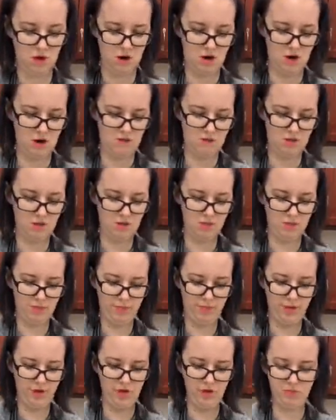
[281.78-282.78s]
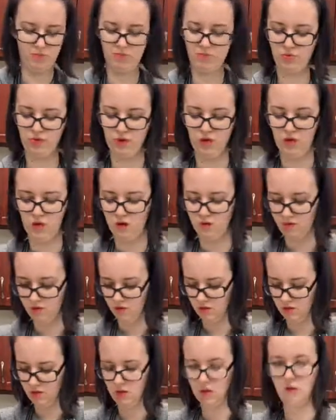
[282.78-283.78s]
All right, got the bottom pretty covered
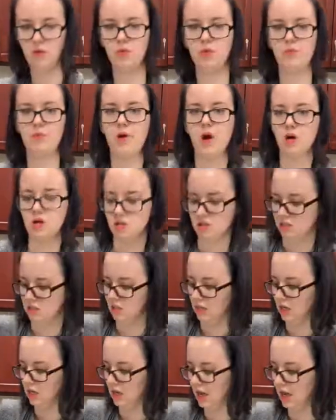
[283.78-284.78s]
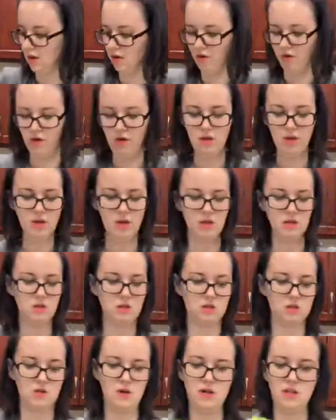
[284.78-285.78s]
in there with parsley now.
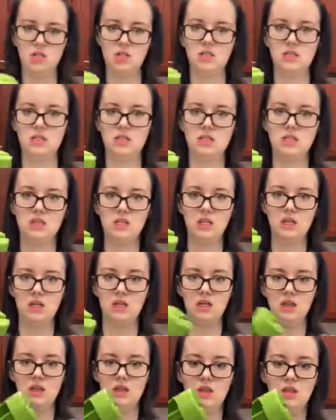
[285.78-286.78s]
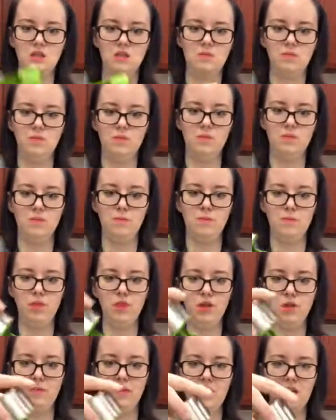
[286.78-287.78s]
So I just stick this
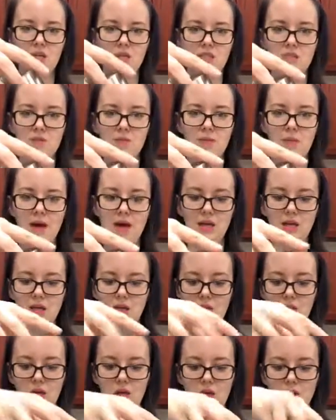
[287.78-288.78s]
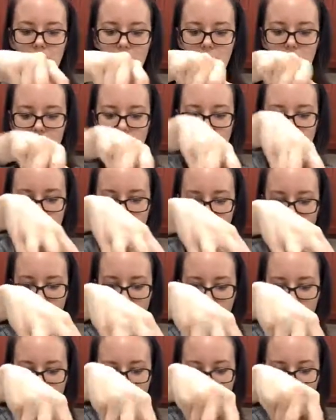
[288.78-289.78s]
little mechanism back in here
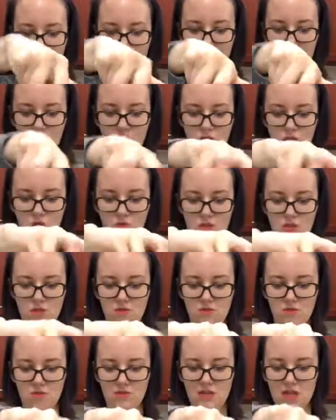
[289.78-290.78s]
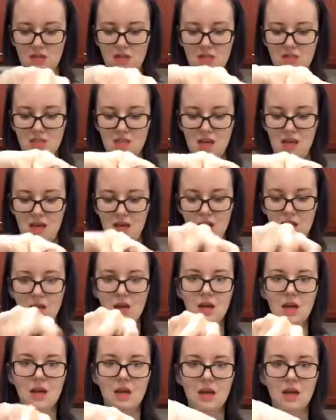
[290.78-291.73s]
and twist from side to side,